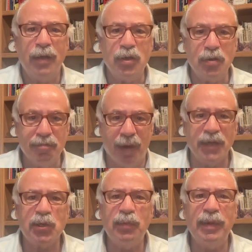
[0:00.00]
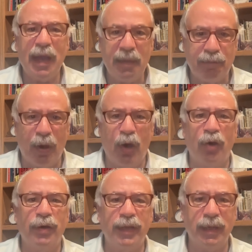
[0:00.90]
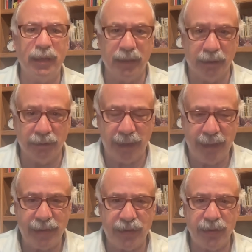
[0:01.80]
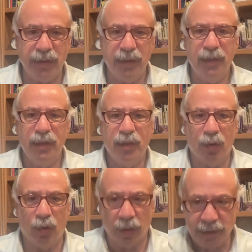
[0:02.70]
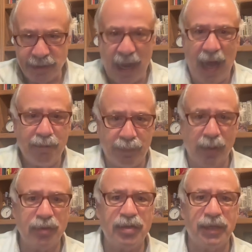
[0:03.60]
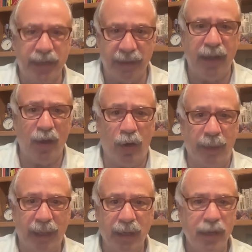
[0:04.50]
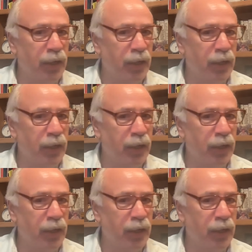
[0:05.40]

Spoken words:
you must be a party elite or a top person in the army.